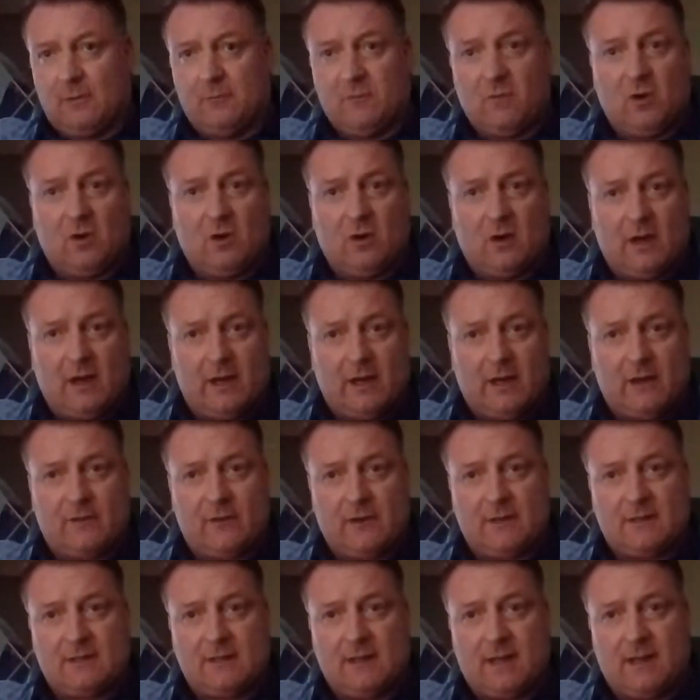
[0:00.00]
more higher
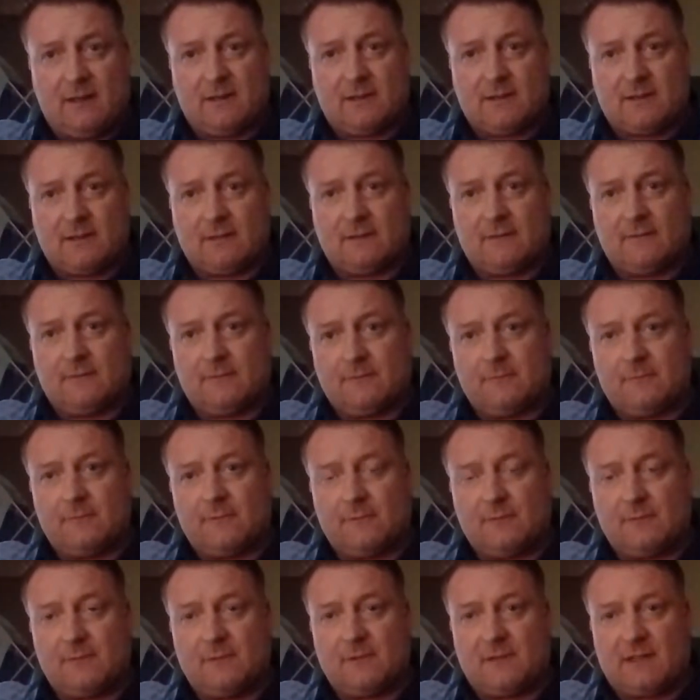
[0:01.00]
intense
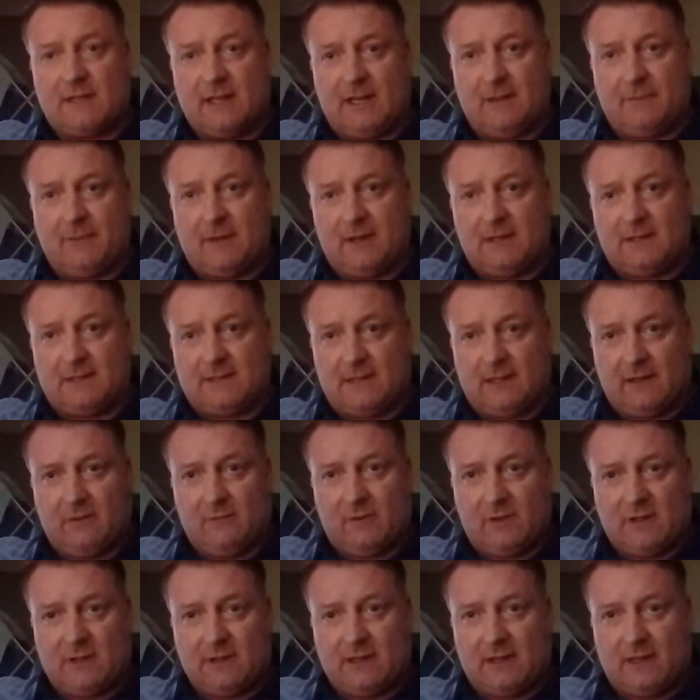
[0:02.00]
CBT,
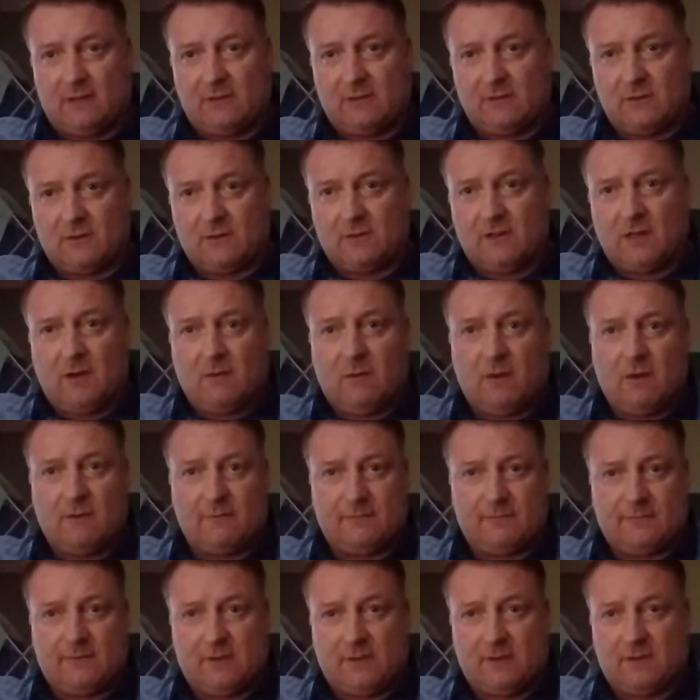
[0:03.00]
which then does go
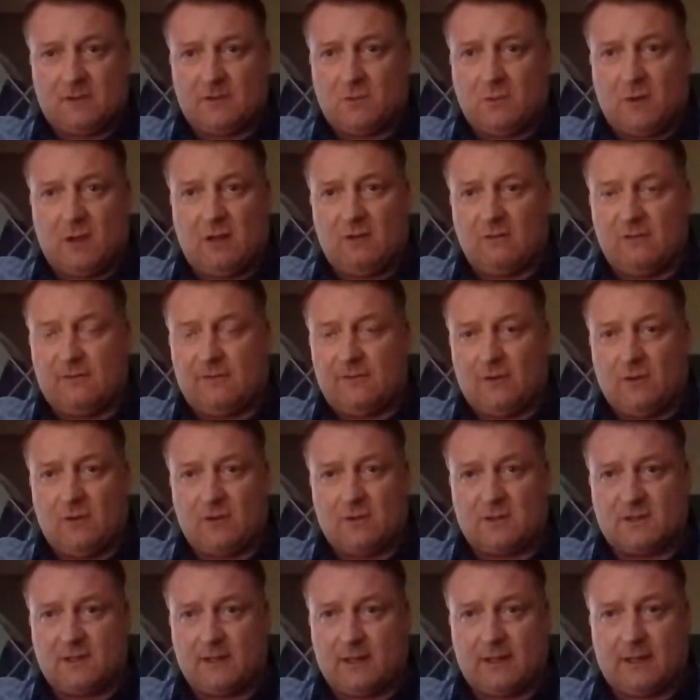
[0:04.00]
on for 12,
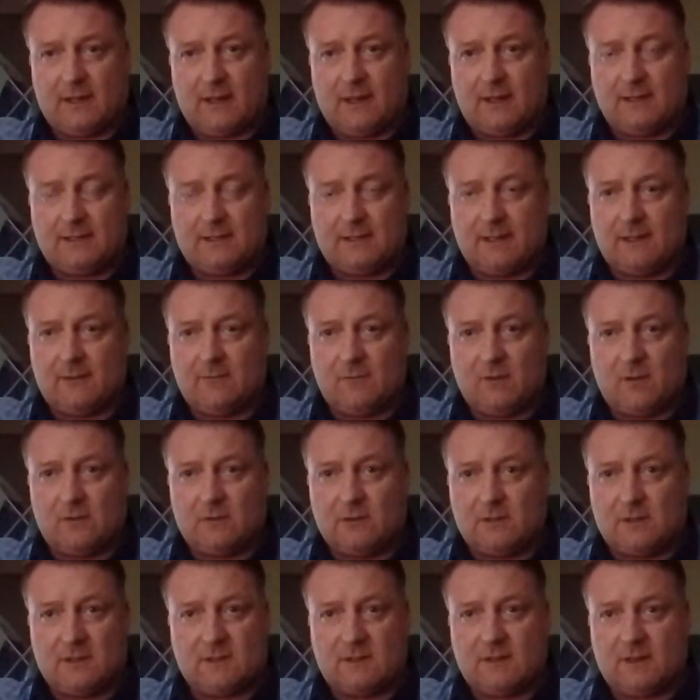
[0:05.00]
14, 18
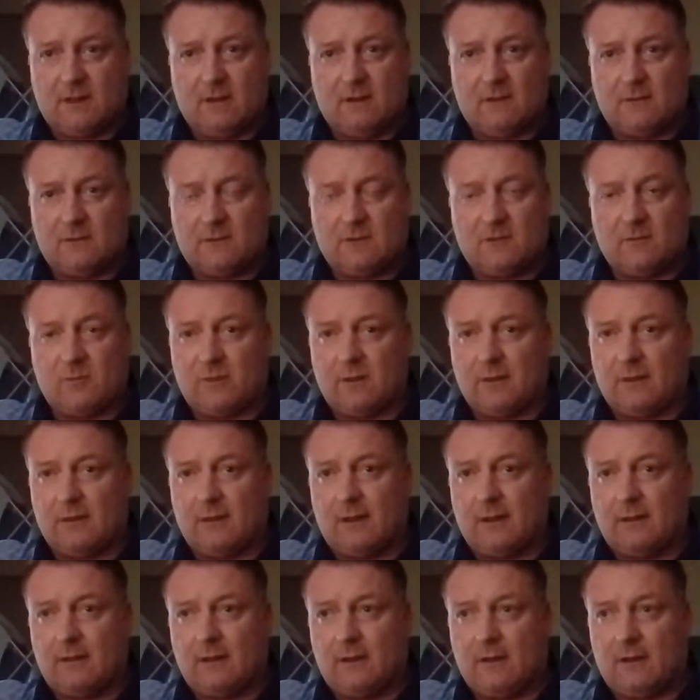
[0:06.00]
months or so, something
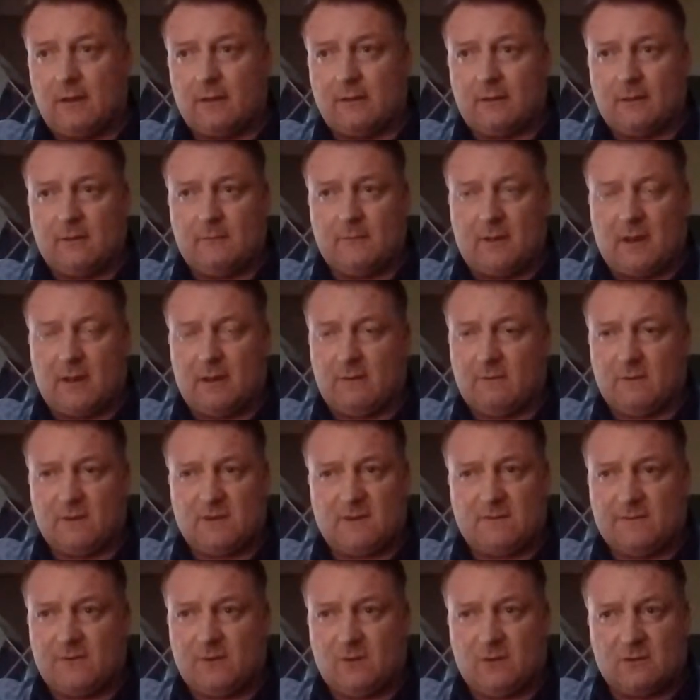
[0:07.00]
like that. I think mine
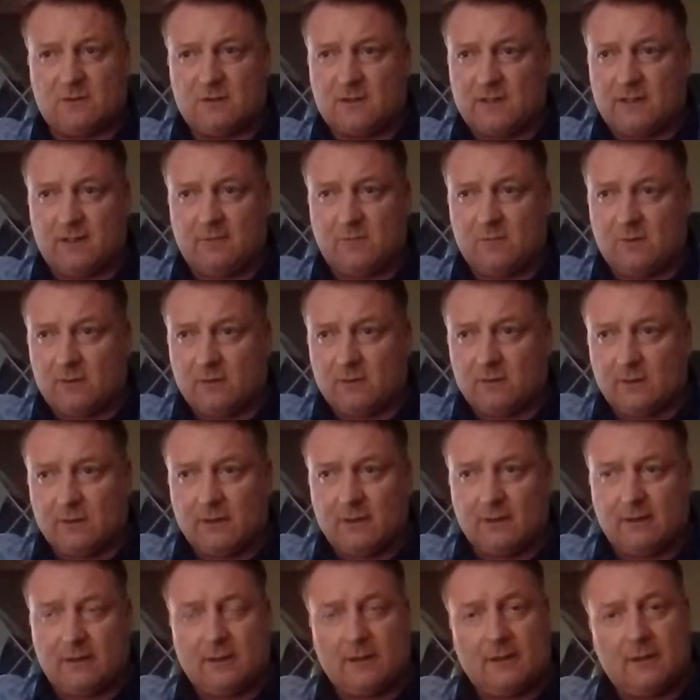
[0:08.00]
was 14
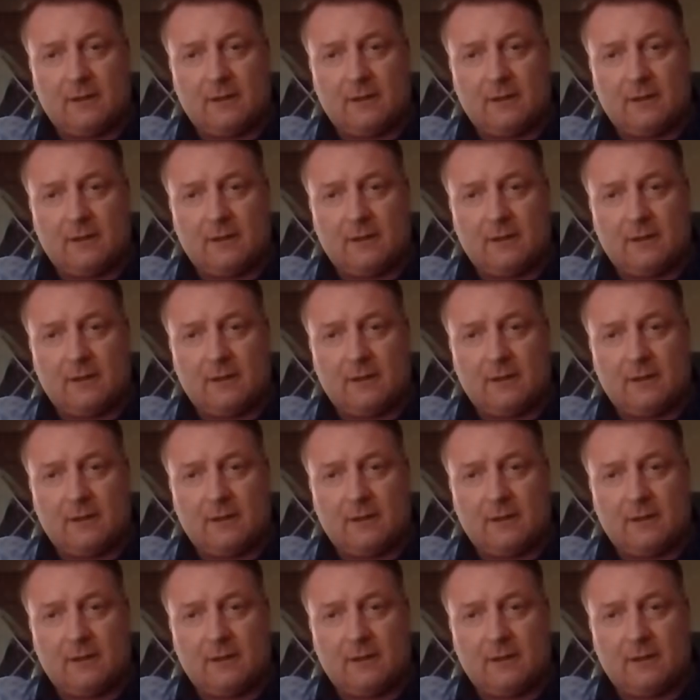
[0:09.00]
months.